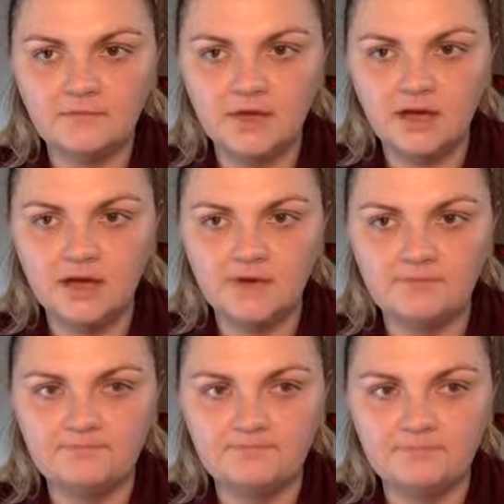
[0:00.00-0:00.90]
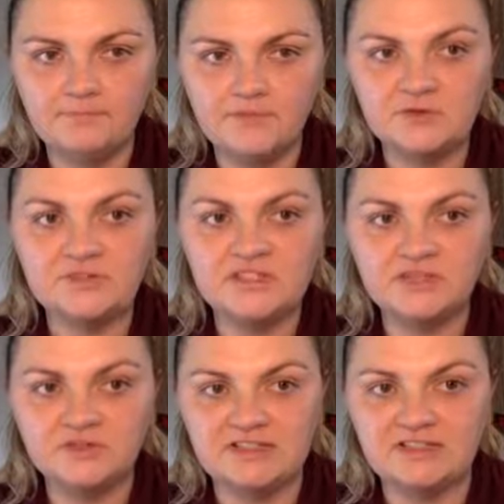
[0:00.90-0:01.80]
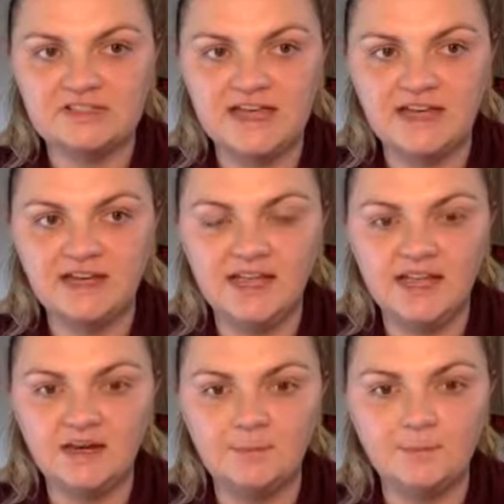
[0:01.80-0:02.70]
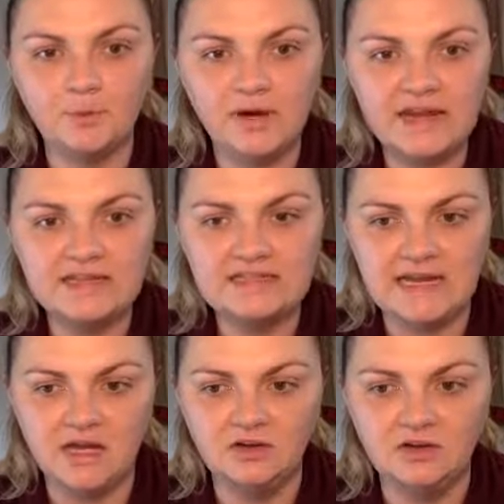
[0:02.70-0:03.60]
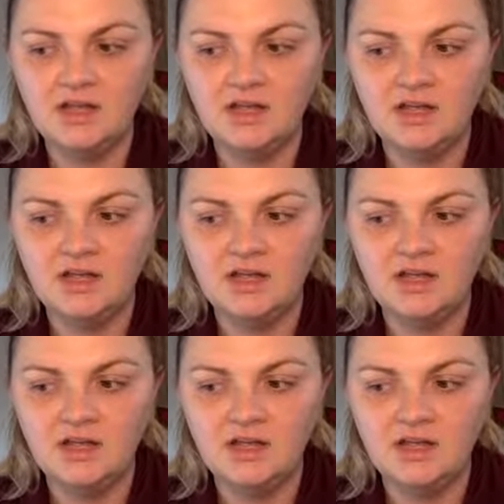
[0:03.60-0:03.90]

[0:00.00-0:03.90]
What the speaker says: those citruses that can break down